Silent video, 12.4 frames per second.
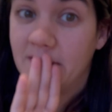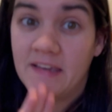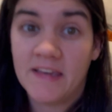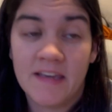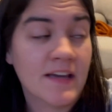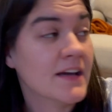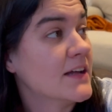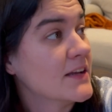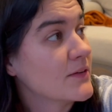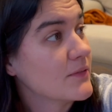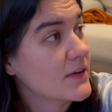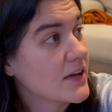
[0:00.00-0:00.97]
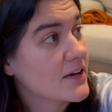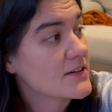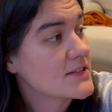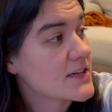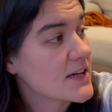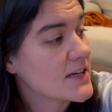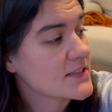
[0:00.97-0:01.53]
and we are
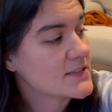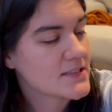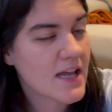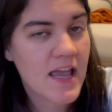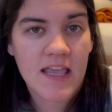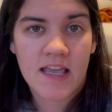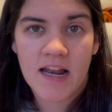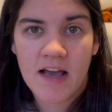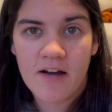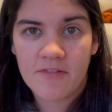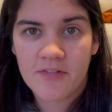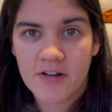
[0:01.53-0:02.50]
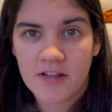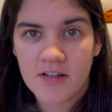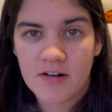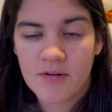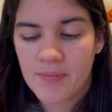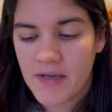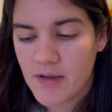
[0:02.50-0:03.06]
just hanging out for a
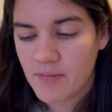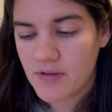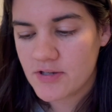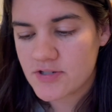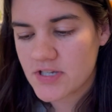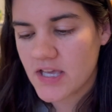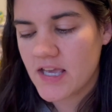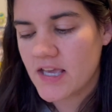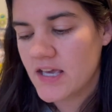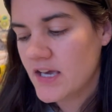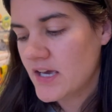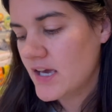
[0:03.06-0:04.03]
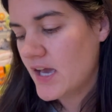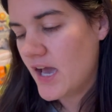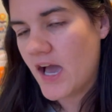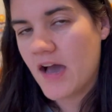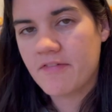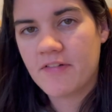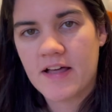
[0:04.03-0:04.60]
little bit. We usually
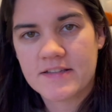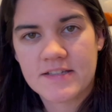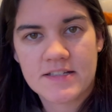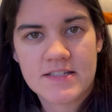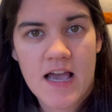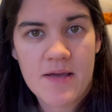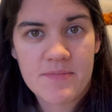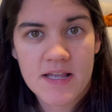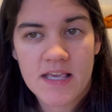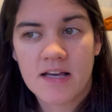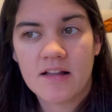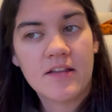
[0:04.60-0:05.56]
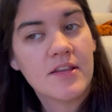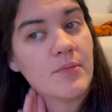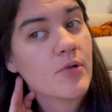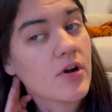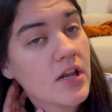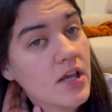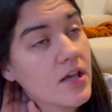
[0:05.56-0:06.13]
have lots of time to kill in the
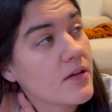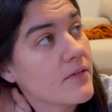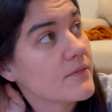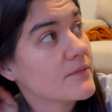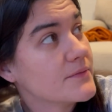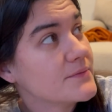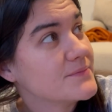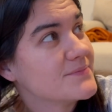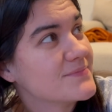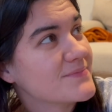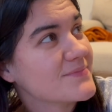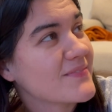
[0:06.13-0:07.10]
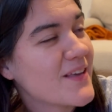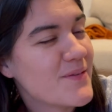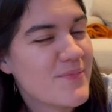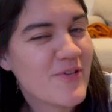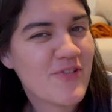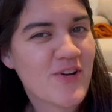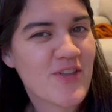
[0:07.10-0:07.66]
morning
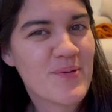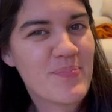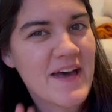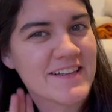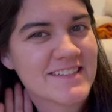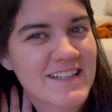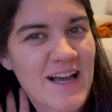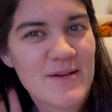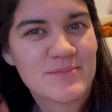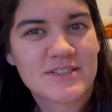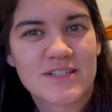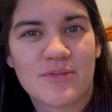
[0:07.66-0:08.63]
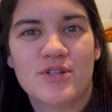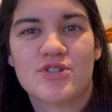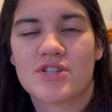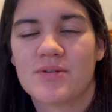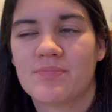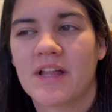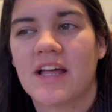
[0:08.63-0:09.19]
before the bus comes, so we
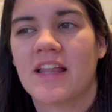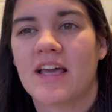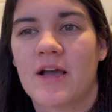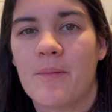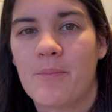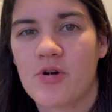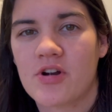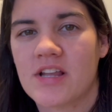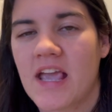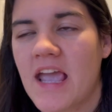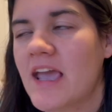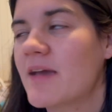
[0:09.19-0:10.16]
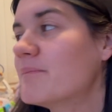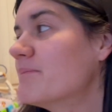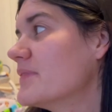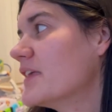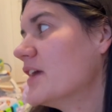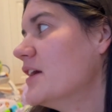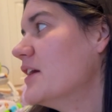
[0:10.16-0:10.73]
usually play like a board game.
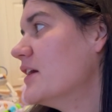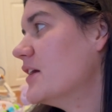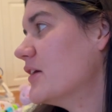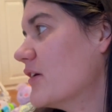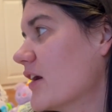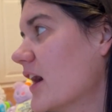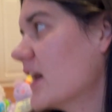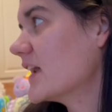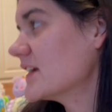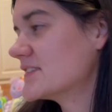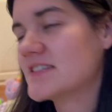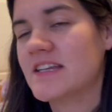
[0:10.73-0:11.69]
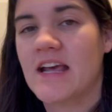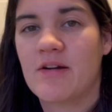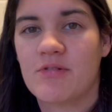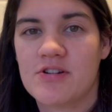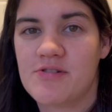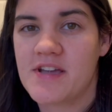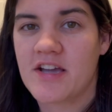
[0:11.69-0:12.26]
Or I guess today we're
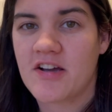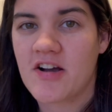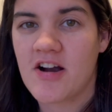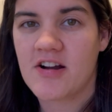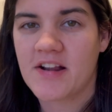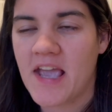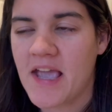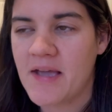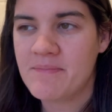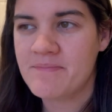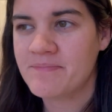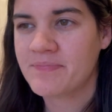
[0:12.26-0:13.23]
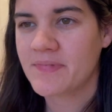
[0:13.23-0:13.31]
doing a card game